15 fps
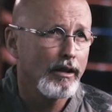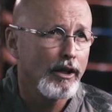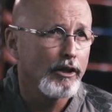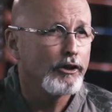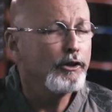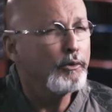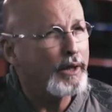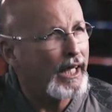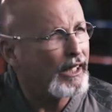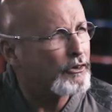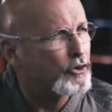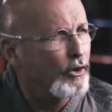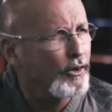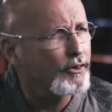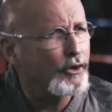You can't
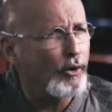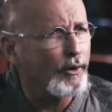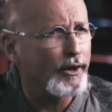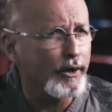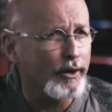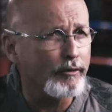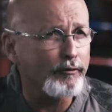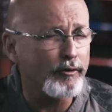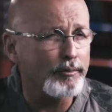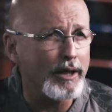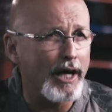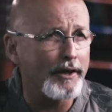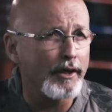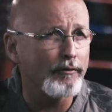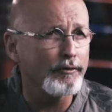turn your hearing from God
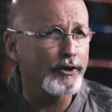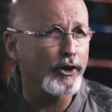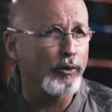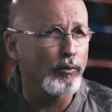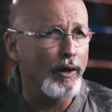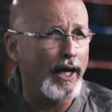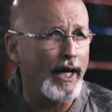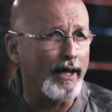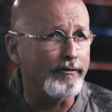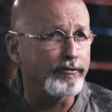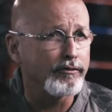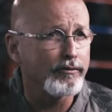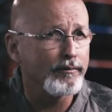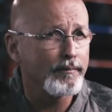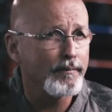over to your wife.
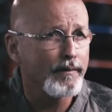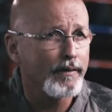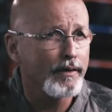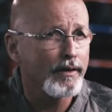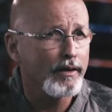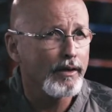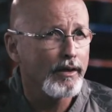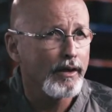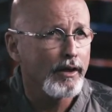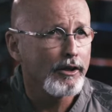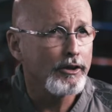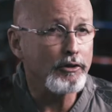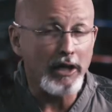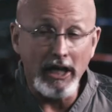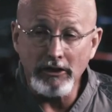You
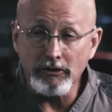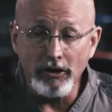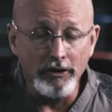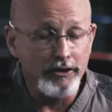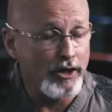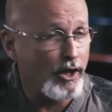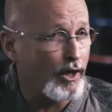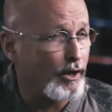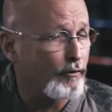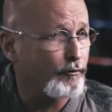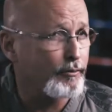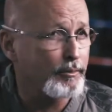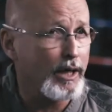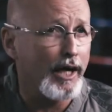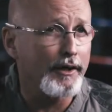can't turn your hearing from
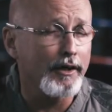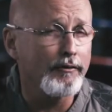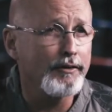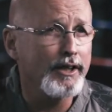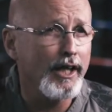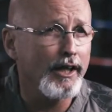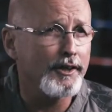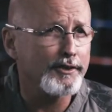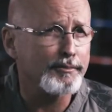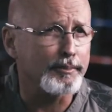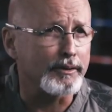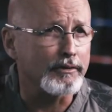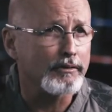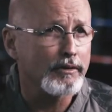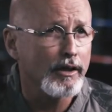God over to your husband.
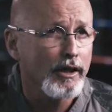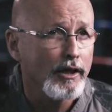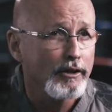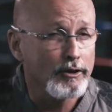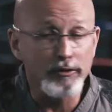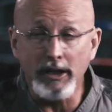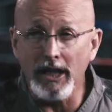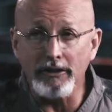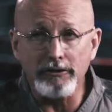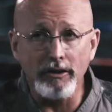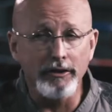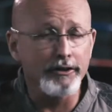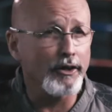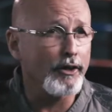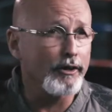You can't turn
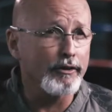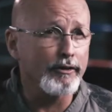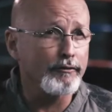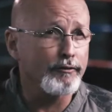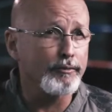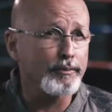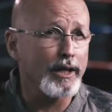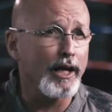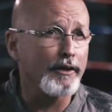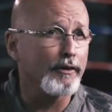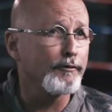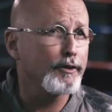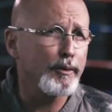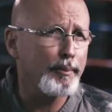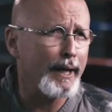your hearing from God over to
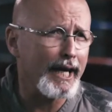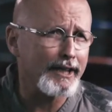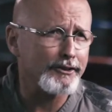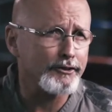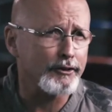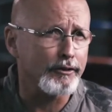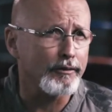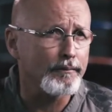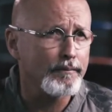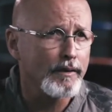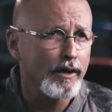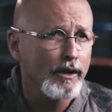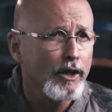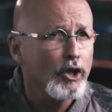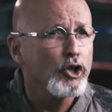your pastor.
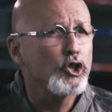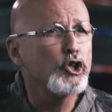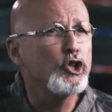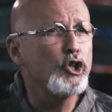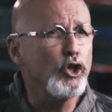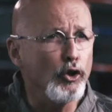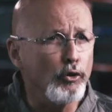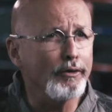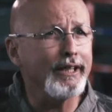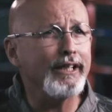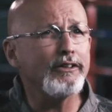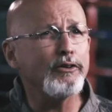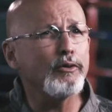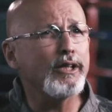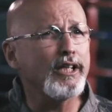You need
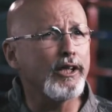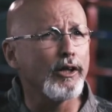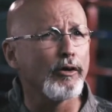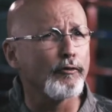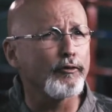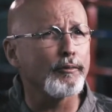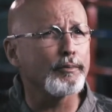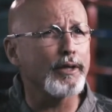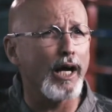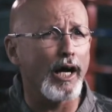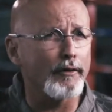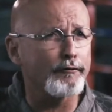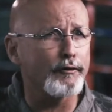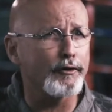to hear from God for